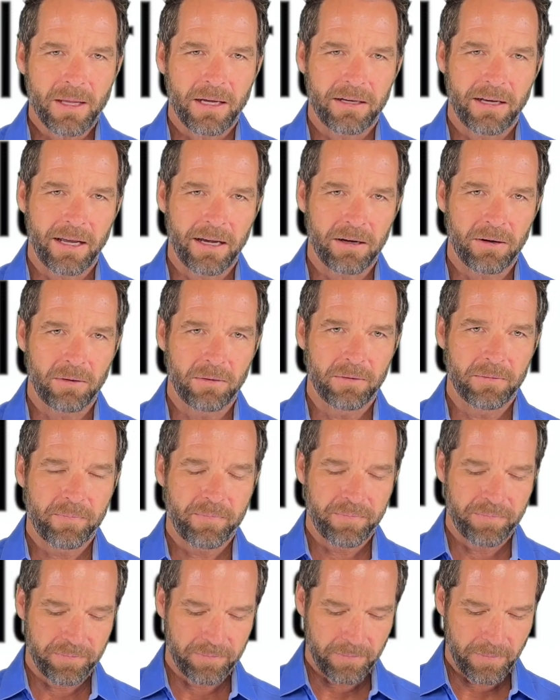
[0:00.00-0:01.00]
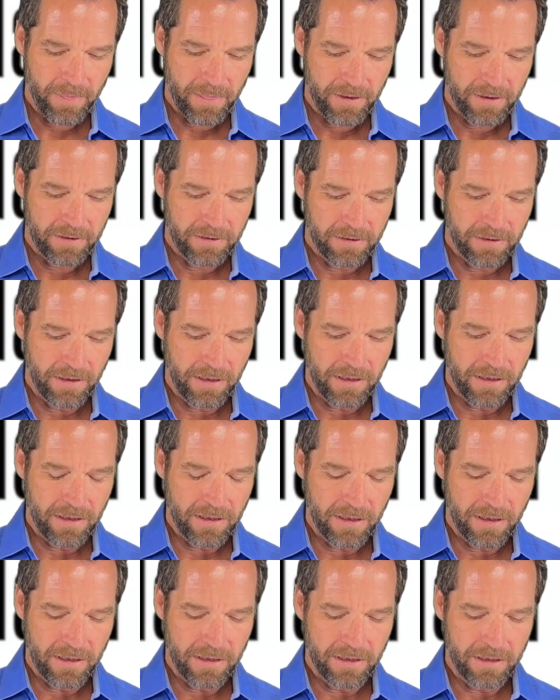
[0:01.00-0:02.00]
Now,
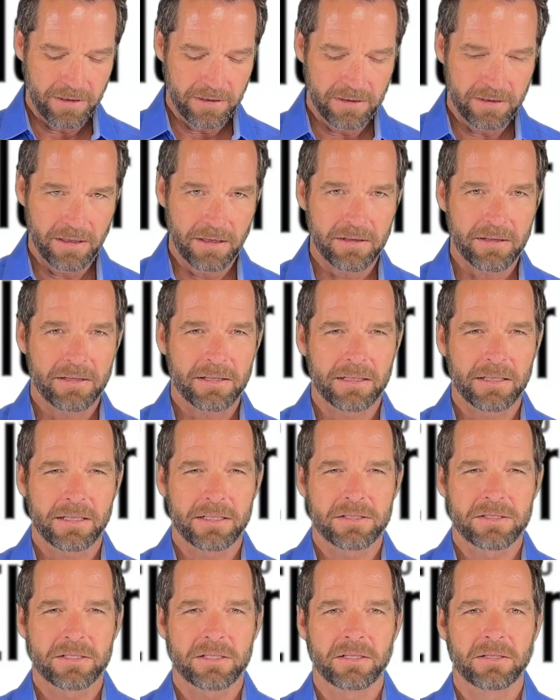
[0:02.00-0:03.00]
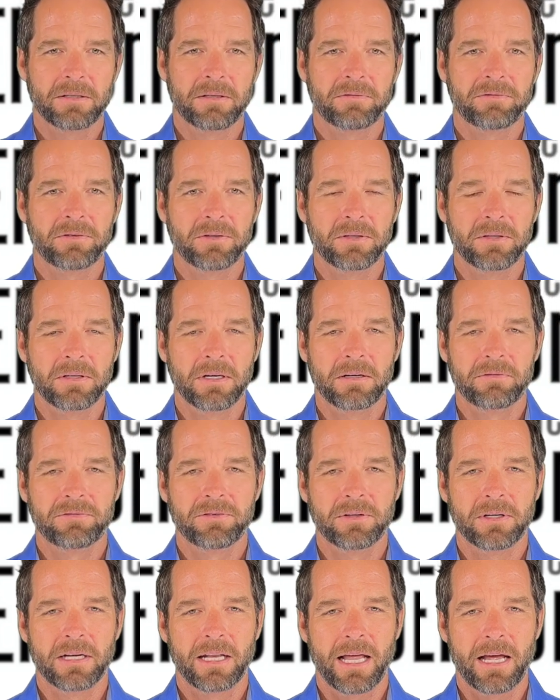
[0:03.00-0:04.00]
the other thing to consider
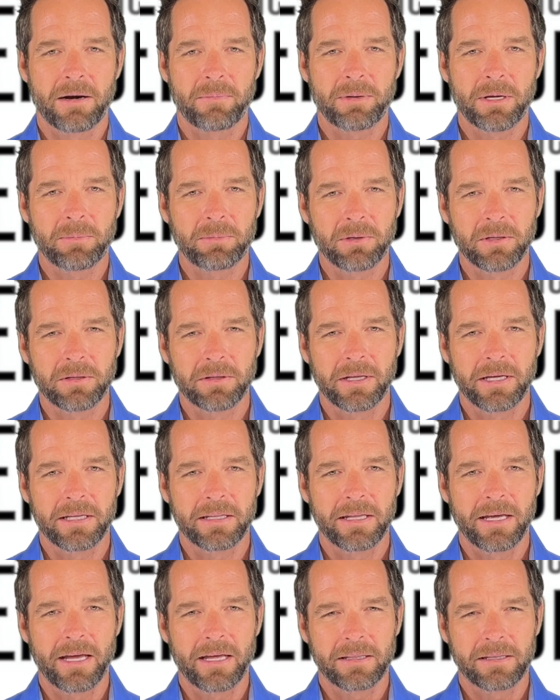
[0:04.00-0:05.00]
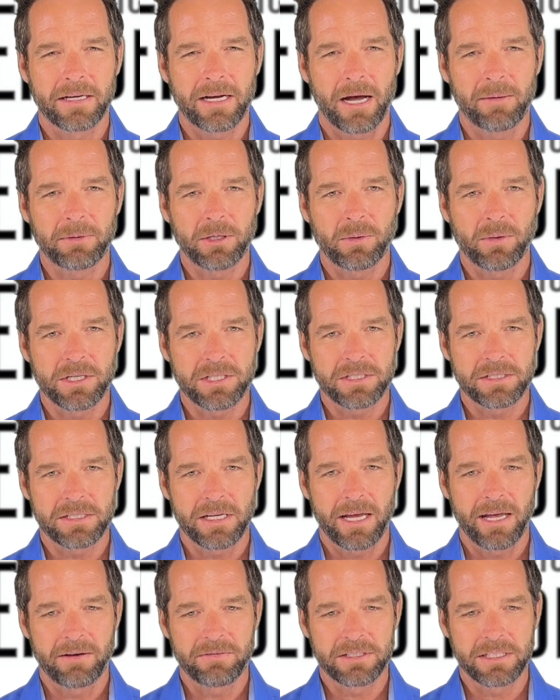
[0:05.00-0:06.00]
for a lot of people, the common questions
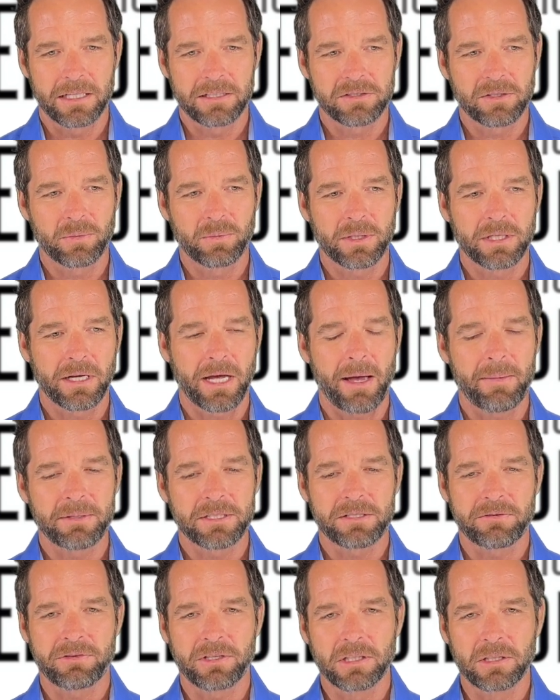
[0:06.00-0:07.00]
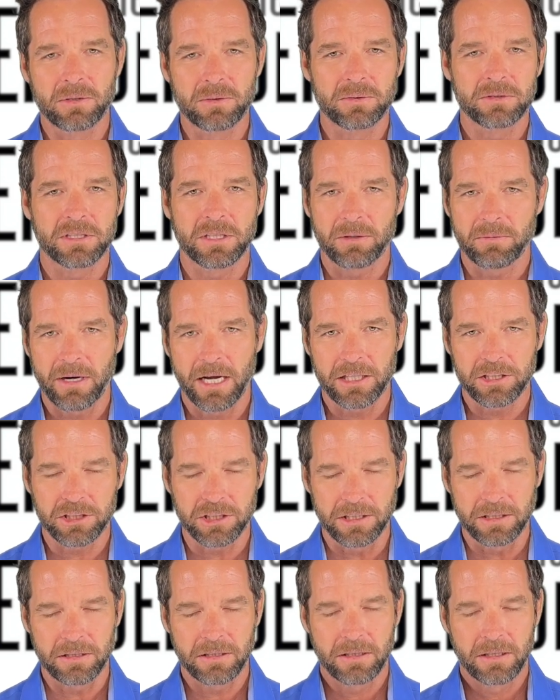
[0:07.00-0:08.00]
they have is like, so what happens if you lose an
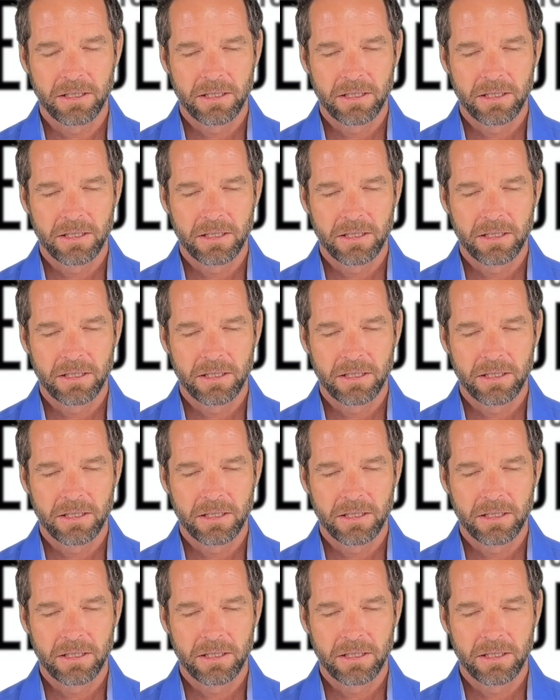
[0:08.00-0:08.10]
erection?